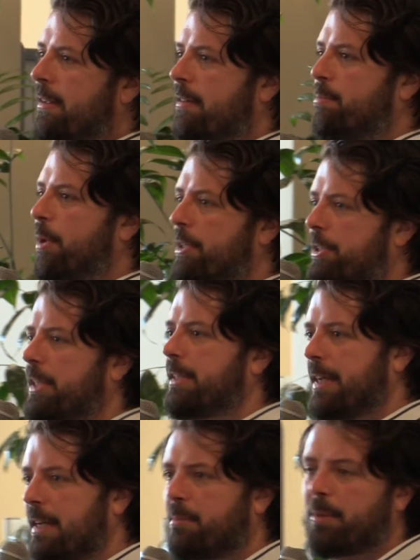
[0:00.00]
spreadsheet
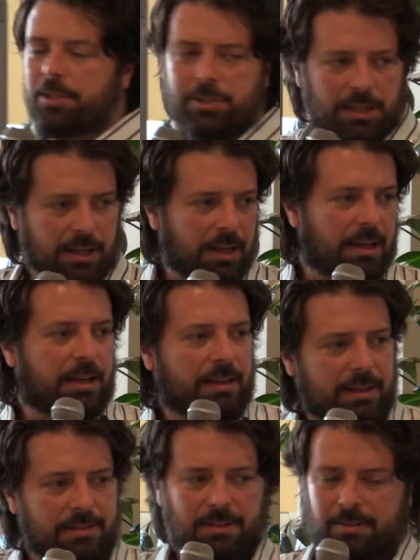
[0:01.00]
data munging
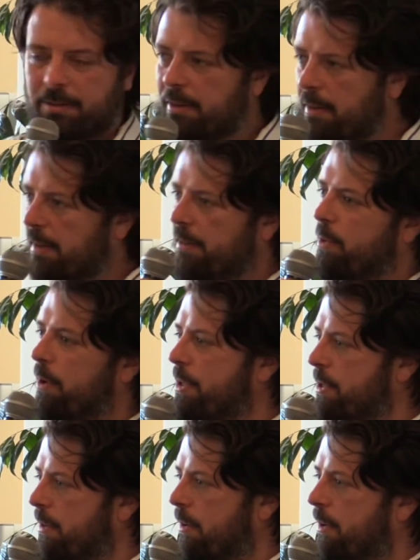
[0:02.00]
gets us this
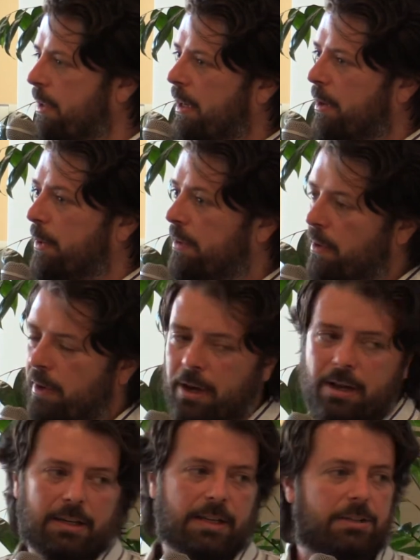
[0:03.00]
orange circle here, what's going
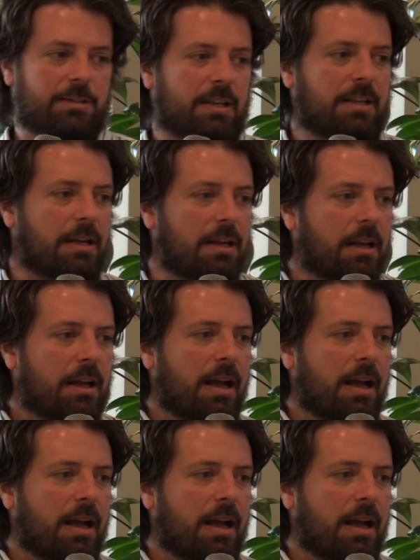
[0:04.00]
on in each city.